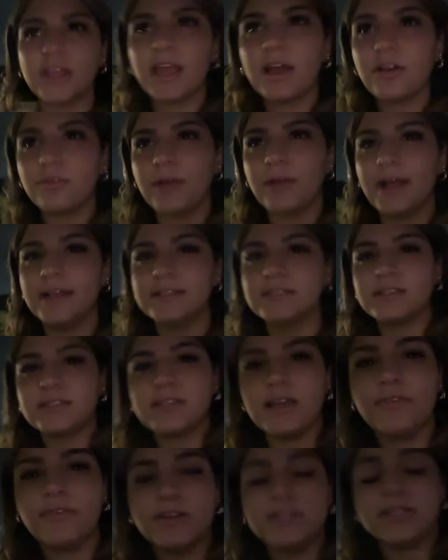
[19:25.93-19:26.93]
out rides and
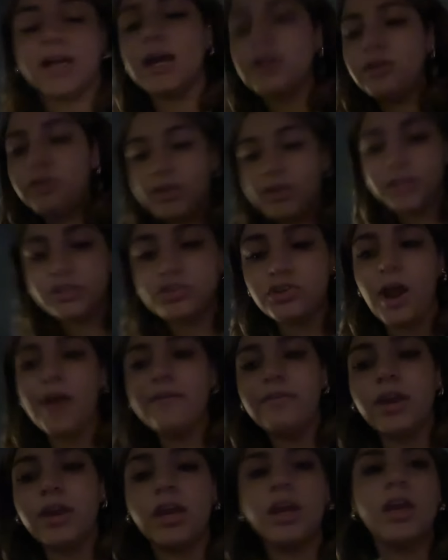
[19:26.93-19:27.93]
stuff because I don't like
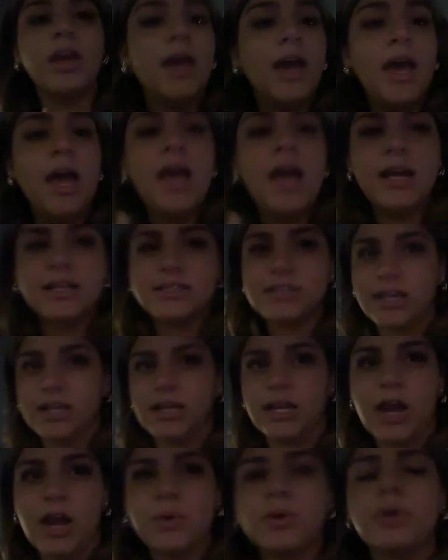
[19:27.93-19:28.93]
driving. It's like an
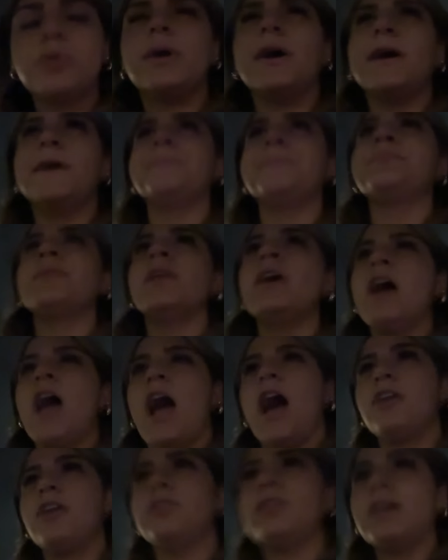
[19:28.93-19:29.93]
hour away. I
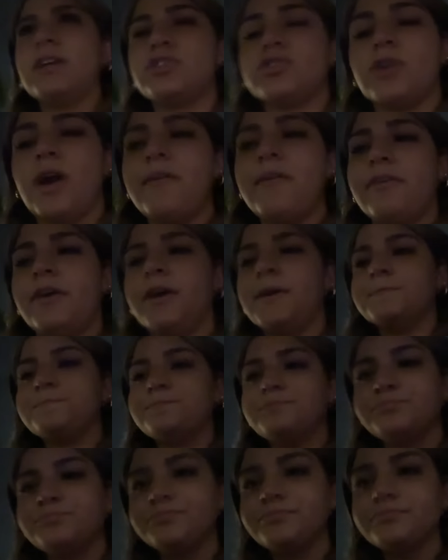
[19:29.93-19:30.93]
don't like driving
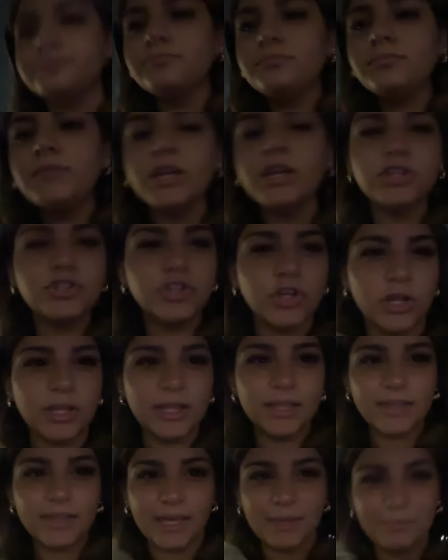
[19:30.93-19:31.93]
in
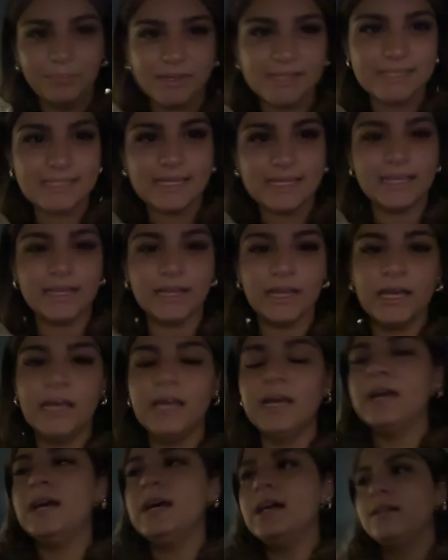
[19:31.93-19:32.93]
like busy
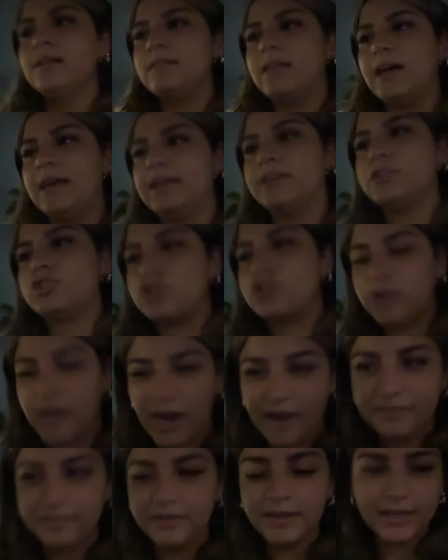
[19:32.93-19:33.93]
like
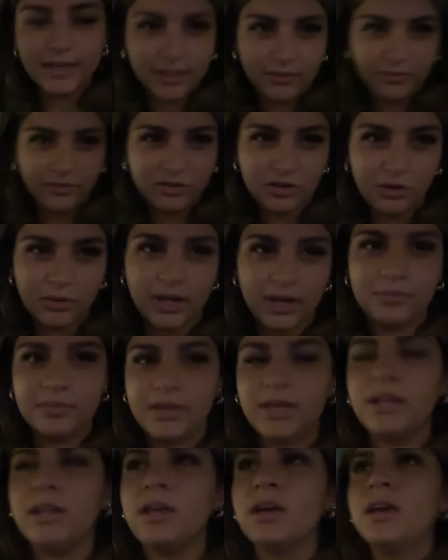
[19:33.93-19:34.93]
traffic, if you know what I
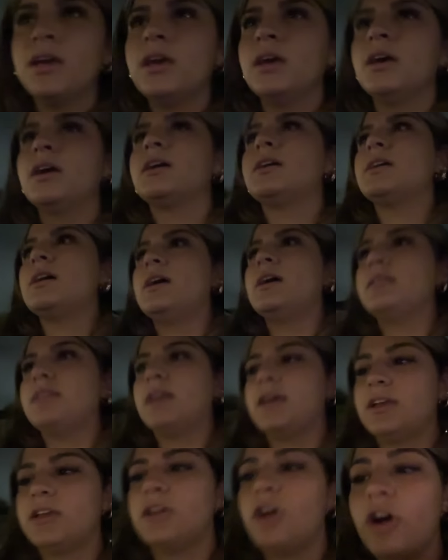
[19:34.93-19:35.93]
mean. And
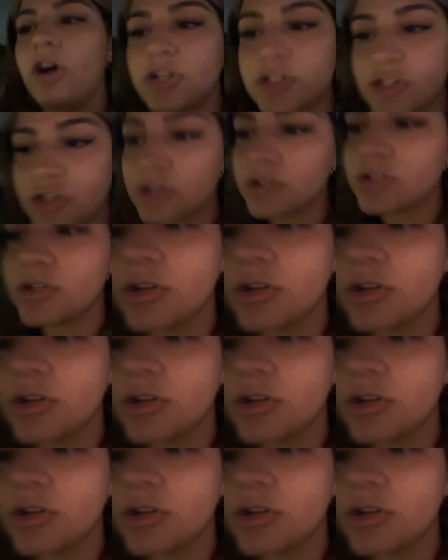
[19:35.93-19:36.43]
like concerts